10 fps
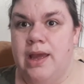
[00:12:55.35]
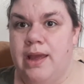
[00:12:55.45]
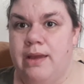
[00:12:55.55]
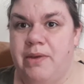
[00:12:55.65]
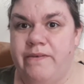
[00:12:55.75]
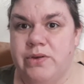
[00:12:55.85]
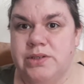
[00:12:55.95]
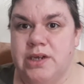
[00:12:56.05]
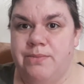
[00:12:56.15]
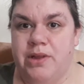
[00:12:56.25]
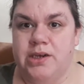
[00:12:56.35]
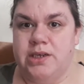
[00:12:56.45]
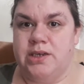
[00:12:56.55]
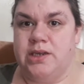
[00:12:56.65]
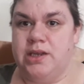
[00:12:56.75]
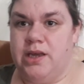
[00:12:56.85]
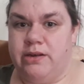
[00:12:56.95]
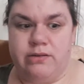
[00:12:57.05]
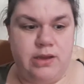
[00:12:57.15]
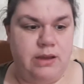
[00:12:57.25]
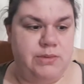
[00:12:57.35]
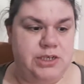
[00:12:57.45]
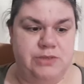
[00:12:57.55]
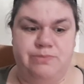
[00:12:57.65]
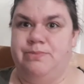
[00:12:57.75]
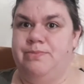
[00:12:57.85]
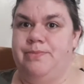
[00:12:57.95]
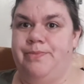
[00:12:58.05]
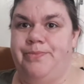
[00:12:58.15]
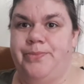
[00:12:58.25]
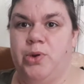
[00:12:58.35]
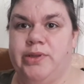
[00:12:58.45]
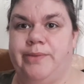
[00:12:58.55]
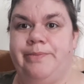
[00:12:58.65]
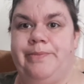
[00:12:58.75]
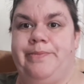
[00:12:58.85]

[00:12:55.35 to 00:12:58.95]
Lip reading: and my phone's not plugged in, and I don't know how much... Hold on.